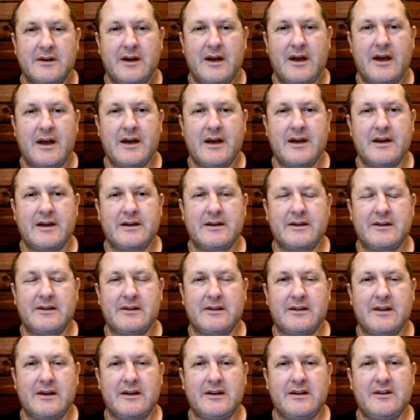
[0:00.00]

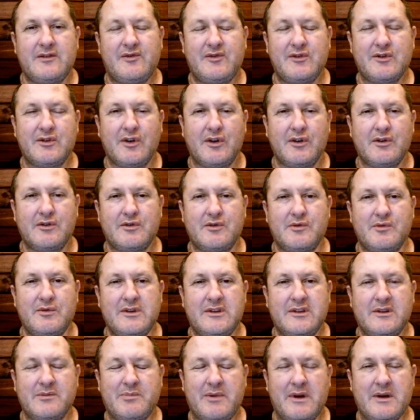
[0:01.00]
And that if you go and
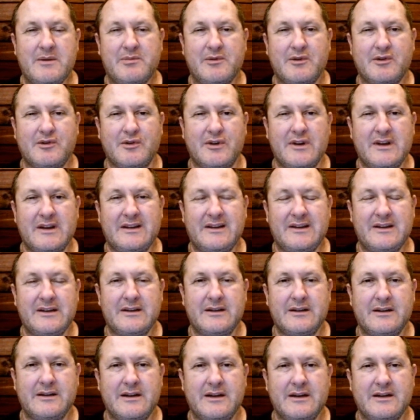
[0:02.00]
read the paper correctly
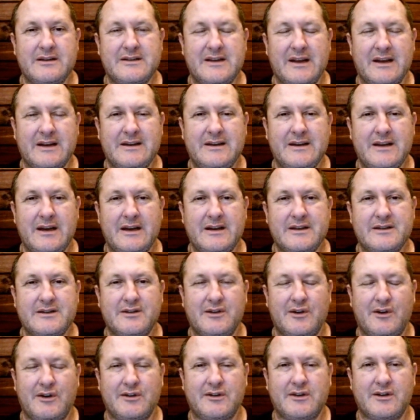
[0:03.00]
and exactly as
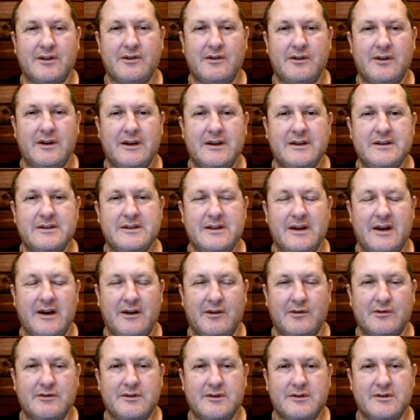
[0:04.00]
the article lays out,